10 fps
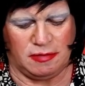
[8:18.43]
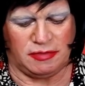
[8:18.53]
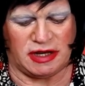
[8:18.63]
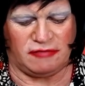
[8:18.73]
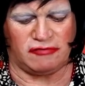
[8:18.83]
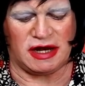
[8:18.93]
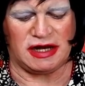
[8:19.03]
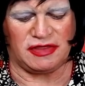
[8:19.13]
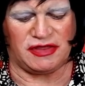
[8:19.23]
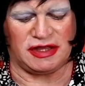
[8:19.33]
but they're
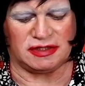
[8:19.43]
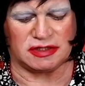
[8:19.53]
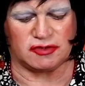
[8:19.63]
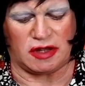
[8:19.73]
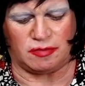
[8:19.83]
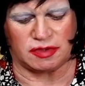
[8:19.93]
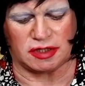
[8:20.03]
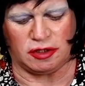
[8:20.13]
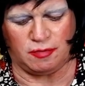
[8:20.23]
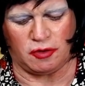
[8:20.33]
really thin strips. So
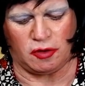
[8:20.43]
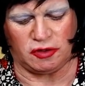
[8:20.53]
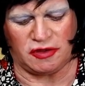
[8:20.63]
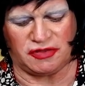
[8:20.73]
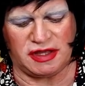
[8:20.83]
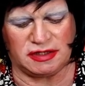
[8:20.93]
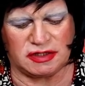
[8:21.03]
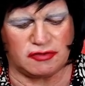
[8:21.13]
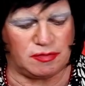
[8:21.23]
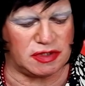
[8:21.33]
you put your thin
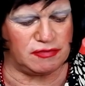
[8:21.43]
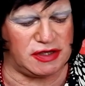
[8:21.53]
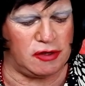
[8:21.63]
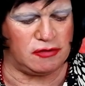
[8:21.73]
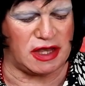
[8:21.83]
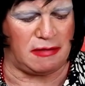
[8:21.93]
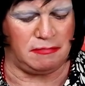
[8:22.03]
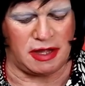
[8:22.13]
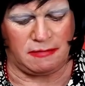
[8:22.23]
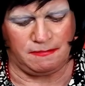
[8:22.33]
strips of
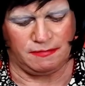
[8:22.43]
cucumber